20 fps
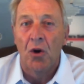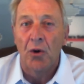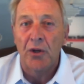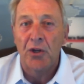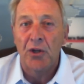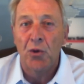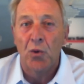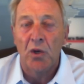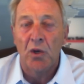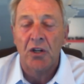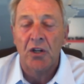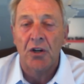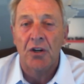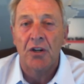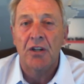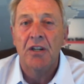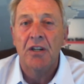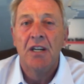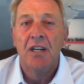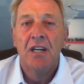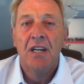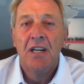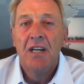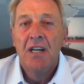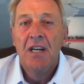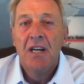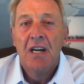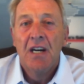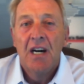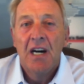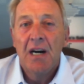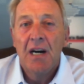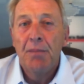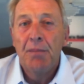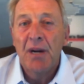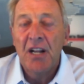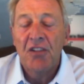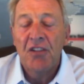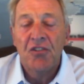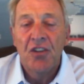going to occur,
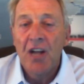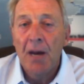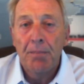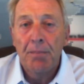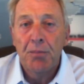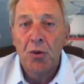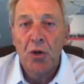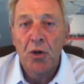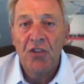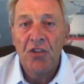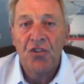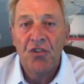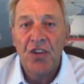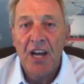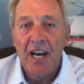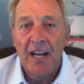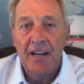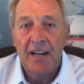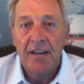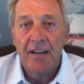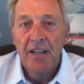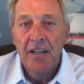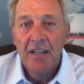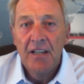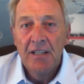but it's not preset.